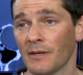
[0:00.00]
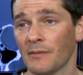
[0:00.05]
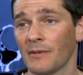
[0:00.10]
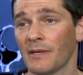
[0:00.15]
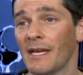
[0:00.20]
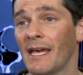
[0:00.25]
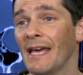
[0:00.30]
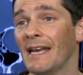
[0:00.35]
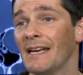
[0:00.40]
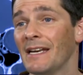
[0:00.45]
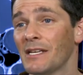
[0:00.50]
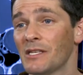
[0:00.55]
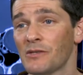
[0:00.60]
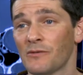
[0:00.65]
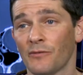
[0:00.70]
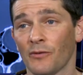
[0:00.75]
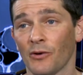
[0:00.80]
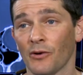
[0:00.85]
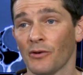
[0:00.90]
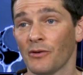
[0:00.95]
candidates
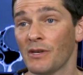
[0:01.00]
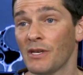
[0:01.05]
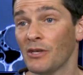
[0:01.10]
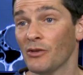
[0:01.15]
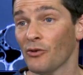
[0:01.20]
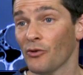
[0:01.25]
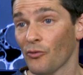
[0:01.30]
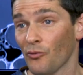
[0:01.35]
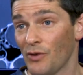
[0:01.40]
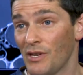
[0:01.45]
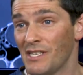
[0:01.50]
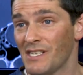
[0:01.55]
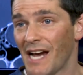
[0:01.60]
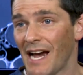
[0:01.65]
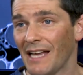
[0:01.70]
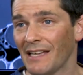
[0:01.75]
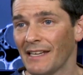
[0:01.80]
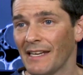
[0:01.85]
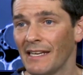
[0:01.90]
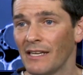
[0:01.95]
for either
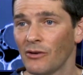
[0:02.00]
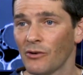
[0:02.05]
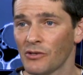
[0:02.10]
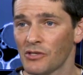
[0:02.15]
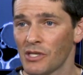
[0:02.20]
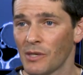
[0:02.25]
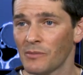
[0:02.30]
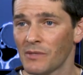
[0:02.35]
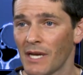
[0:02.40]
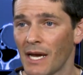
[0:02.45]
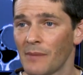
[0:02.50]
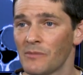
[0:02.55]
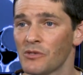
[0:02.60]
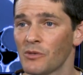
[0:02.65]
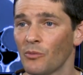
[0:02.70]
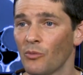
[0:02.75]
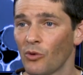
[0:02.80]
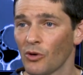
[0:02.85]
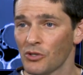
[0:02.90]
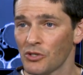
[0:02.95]
redilating or sometimes
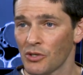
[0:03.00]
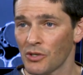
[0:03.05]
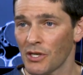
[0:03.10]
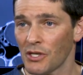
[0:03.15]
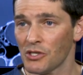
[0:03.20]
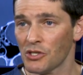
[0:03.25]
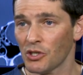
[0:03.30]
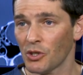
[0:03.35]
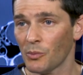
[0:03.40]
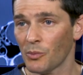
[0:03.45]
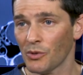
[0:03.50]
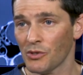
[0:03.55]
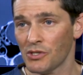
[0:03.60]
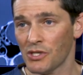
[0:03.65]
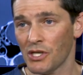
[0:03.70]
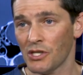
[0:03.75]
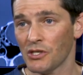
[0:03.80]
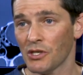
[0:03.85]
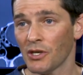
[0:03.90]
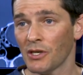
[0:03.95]
a more traditional
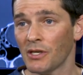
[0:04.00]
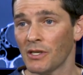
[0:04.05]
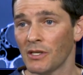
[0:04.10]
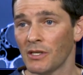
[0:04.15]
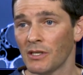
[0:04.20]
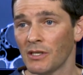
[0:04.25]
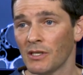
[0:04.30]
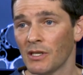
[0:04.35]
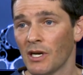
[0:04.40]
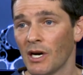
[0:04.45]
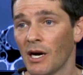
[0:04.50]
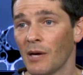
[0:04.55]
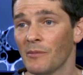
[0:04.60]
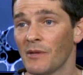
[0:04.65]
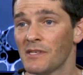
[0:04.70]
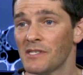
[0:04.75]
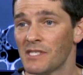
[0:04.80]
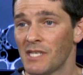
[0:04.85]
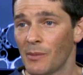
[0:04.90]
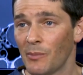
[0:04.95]
procedure
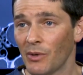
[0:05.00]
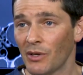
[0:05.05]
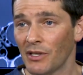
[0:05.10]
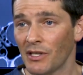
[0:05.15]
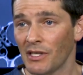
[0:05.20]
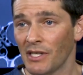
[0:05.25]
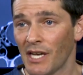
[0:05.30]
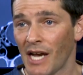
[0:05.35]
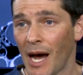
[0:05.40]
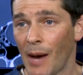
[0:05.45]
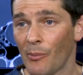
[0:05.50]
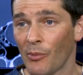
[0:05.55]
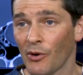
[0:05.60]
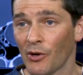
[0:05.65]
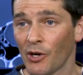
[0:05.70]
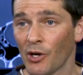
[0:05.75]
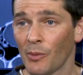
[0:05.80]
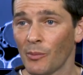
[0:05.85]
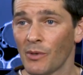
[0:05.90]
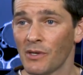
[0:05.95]
that's typically in the
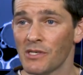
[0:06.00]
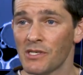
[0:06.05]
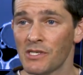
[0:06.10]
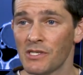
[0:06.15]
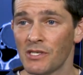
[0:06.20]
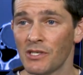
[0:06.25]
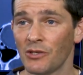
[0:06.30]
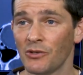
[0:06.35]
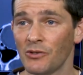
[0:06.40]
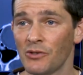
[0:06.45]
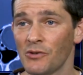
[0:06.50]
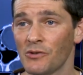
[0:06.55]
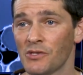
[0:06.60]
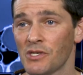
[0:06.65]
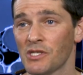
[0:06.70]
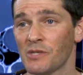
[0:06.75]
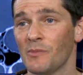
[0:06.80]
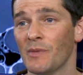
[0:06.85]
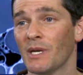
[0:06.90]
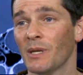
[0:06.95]
operating room but still
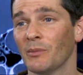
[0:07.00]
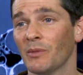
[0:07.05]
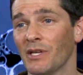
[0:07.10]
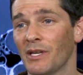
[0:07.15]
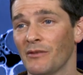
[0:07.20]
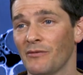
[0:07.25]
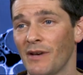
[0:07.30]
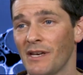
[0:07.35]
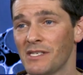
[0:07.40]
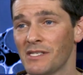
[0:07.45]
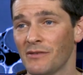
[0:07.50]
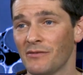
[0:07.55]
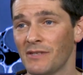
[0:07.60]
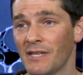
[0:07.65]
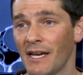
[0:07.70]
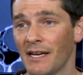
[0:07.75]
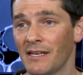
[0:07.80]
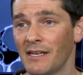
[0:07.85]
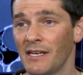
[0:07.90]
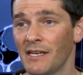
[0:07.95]
uses minimally invasive
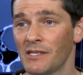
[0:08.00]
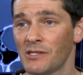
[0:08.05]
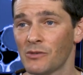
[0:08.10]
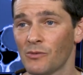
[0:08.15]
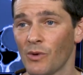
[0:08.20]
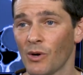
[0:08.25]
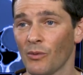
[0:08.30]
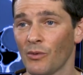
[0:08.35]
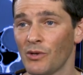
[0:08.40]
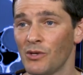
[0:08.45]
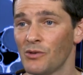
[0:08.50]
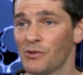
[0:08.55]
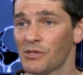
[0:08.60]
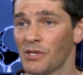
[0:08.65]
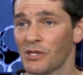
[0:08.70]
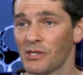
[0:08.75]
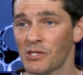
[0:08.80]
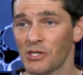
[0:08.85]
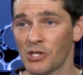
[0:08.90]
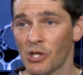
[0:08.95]
techniques where we're
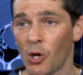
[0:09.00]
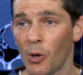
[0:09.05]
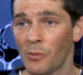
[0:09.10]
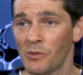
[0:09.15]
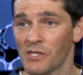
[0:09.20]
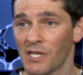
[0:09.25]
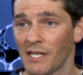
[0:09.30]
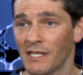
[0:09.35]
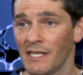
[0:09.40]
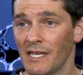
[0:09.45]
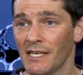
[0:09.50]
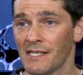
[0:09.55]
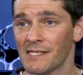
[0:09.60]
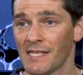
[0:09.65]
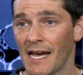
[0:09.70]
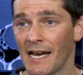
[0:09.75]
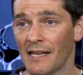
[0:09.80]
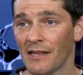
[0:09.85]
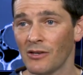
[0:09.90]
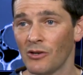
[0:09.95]
using scopes on the
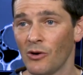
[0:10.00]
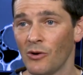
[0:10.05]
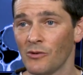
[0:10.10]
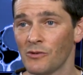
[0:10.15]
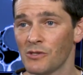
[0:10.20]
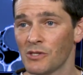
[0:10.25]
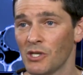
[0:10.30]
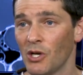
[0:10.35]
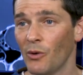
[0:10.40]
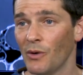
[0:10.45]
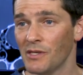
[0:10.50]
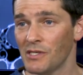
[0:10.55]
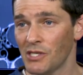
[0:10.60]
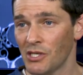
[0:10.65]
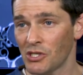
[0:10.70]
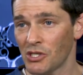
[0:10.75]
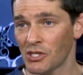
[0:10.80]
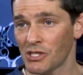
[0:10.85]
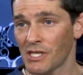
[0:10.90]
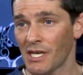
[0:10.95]
inside of the nose, no
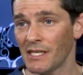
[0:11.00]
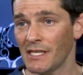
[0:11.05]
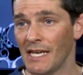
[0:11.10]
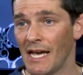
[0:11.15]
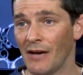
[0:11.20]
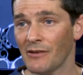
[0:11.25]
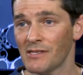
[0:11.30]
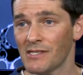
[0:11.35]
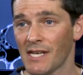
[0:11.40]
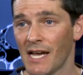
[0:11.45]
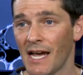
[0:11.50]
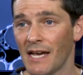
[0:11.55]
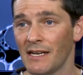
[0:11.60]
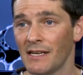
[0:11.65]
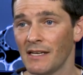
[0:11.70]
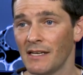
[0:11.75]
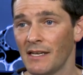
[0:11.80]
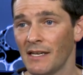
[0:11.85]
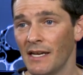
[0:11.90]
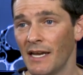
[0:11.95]
incisions on the outside,
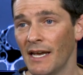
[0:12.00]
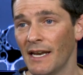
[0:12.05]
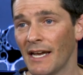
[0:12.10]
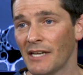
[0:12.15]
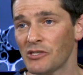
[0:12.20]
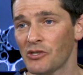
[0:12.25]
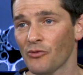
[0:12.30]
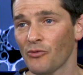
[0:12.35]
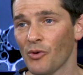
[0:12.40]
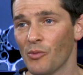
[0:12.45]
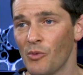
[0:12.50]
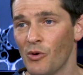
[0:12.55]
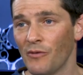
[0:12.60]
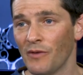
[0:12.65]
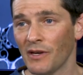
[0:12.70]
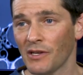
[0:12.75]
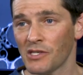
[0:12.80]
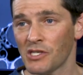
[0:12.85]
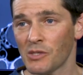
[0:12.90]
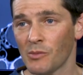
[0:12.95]
and actually
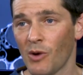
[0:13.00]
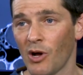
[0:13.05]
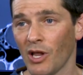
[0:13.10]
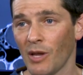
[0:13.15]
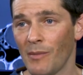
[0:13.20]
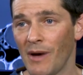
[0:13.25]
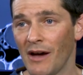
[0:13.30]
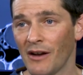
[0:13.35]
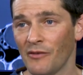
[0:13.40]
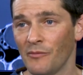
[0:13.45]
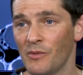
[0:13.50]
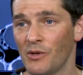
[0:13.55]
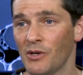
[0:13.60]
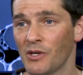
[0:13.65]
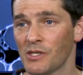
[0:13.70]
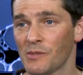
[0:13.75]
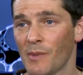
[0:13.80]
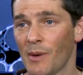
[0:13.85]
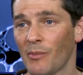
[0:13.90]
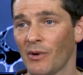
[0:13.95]
removing a small amount of
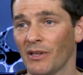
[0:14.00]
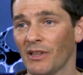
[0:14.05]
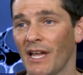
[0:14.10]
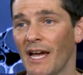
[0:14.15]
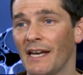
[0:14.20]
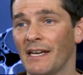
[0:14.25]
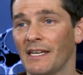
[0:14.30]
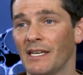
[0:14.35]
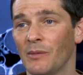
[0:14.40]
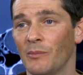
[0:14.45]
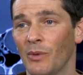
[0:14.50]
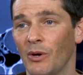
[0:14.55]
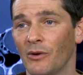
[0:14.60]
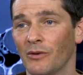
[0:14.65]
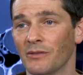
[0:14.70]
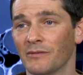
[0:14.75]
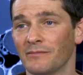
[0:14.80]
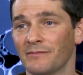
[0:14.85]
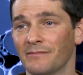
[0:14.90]
mucous membrane lining and bone.